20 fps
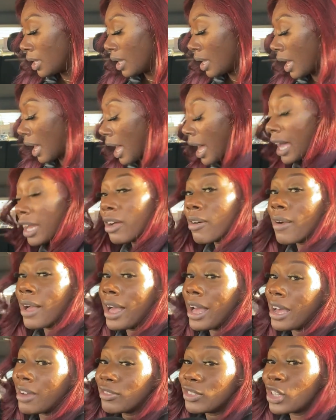I don't
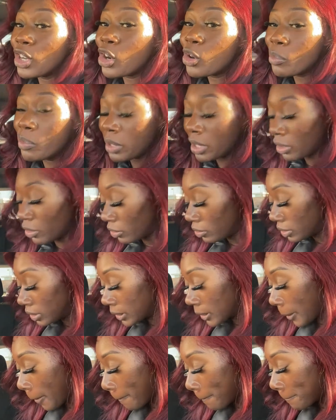have no belts,
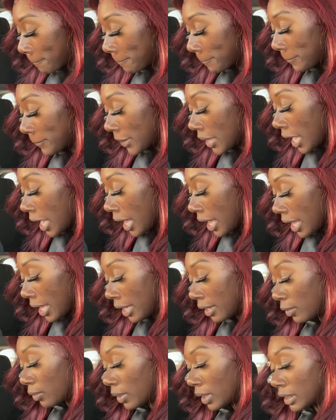
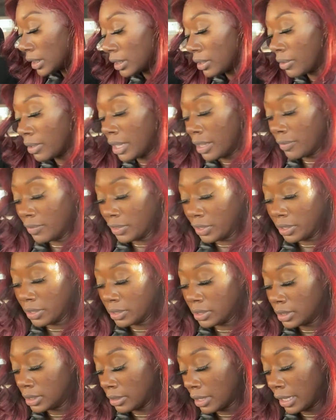none whatsoever.
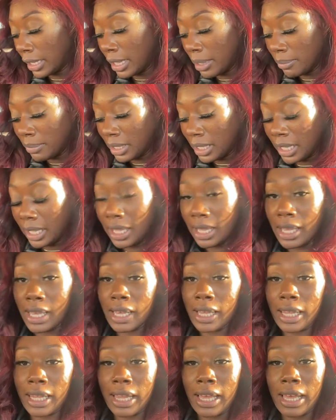So I got me an Ann
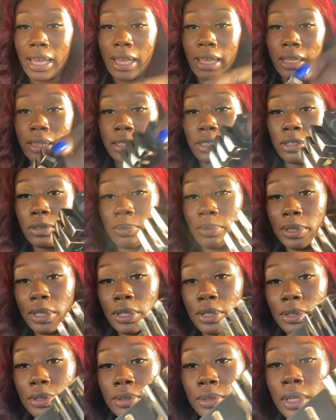Klein little
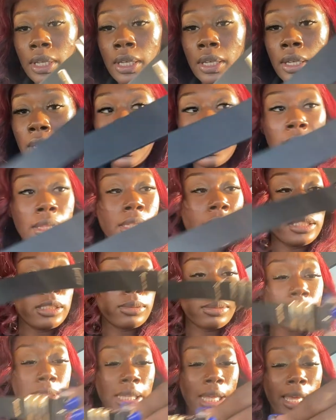belt. This
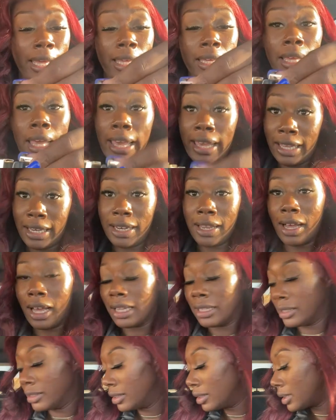was like eight
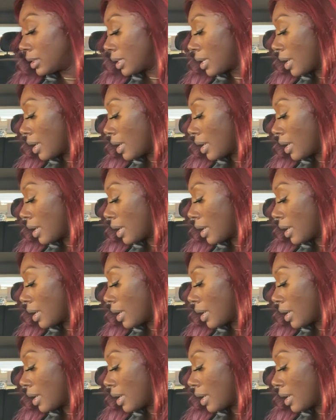dollars.